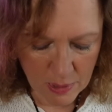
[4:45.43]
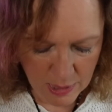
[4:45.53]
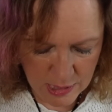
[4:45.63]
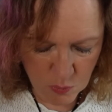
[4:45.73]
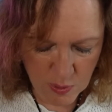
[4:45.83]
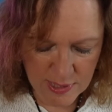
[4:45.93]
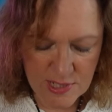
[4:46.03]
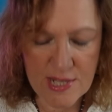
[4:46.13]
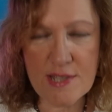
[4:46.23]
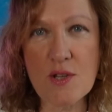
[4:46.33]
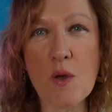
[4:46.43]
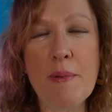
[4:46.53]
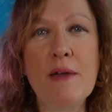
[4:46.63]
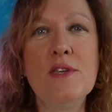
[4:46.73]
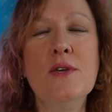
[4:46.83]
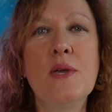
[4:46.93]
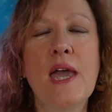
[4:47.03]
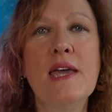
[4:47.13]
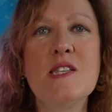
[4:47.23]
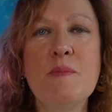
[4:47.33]
Anyway, today's not about
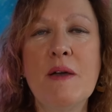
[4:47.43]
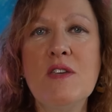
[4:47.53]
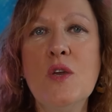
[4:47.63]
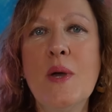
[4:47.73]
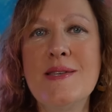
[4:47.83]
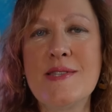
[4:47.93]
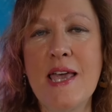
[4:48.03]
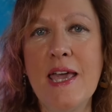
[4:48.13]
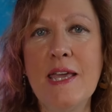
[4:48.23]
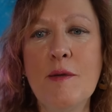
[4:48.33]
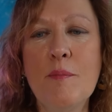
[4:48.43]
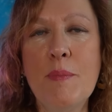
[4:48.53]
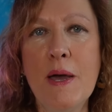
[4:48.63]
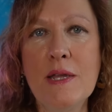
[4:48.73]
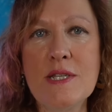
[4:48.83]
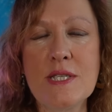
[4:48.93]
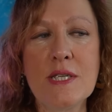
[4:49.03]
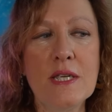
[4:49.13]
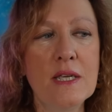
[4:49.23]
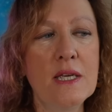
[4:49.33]
UK, it's about USA.
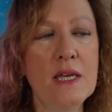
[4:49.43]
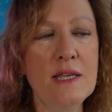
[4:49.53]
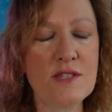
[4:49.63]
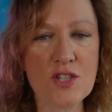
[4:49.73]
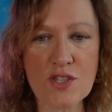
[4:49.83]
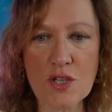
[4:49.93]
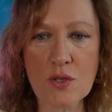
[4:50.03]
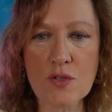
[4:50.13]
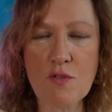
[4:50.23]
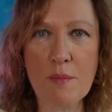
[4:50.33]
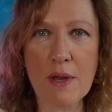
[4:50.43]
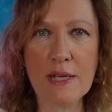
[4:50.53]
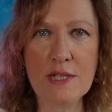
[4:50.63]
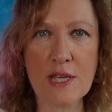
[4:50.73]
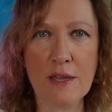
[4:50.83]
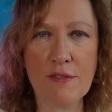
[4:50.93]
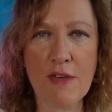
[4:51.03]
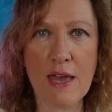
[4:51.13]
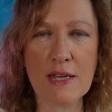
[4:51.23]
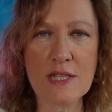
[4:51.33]
But it's just a good reminder
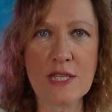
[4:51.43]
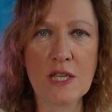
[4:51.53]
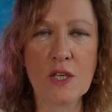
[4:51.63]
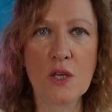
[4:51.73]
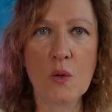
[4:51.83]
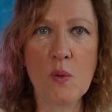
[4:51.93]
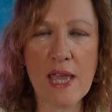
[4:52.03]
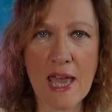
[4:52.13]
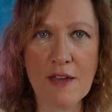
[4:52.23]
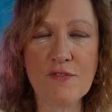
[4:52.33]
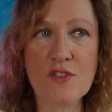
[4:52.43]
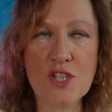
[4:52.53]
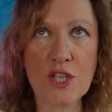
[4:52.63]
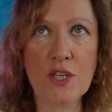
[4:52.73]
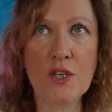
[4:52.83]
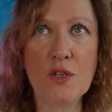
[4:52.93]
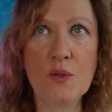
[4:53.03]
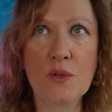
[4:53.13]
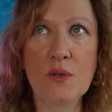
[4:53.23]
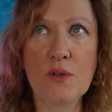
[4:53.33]
that we have
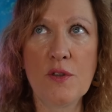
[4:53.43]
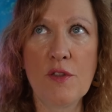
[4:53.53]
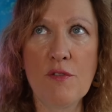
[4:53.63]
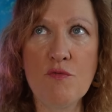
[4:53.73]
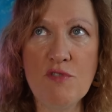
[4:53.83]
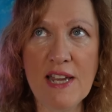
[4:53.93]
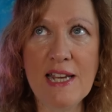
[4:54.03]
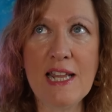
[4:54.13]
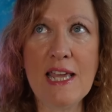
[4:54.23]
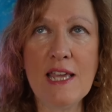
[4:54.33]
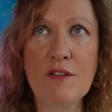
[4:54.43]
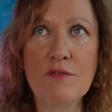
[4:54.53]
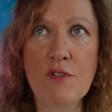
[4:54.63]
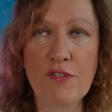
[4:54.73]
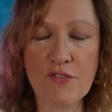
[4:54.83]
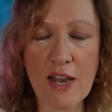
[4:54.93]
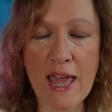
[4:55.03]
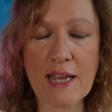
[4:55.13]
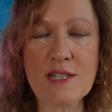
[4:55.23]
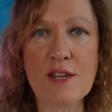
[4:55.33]
to really
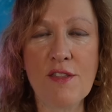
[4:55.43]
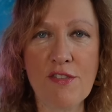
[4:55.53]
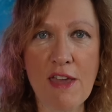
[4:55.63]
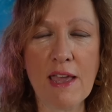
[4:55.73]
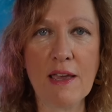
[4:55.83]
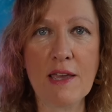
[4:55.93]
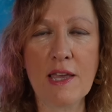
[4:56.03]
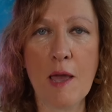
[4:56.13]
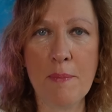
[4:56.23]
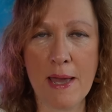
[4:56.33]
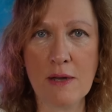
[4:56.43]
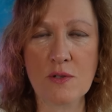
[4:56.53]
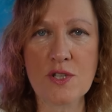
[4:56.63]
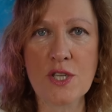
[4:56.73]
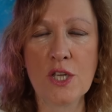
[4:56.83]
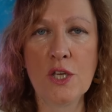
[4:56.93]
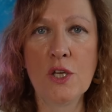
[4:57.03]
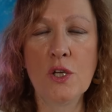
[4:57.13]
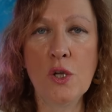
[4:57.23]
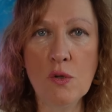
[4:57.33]
reflect and think about
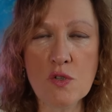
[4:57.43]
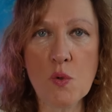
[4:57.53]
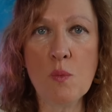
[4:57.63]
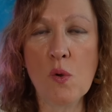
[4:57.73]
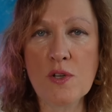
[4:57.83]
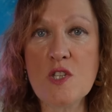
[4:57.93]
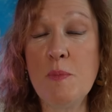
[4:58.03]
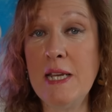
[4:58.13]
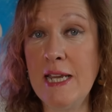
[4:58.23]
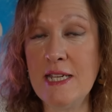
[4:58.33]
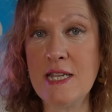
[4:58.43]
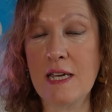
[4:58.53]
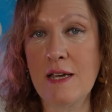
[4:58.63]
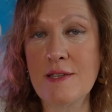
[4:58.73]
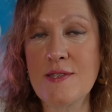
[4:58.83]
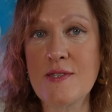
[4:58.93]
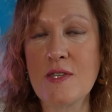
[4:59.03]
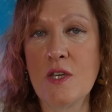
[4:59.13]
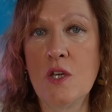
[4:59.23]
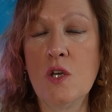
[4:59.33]
who do we want to be leading
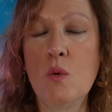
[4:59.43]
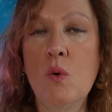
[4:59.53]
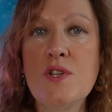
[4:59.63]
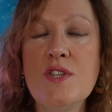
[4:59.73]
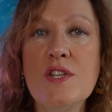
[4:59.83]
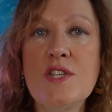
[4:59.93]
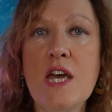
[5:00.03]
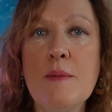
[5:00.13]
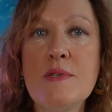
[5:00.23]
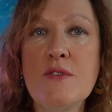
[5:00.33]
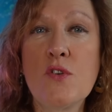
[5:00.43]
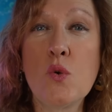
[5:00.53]
us? What are the types of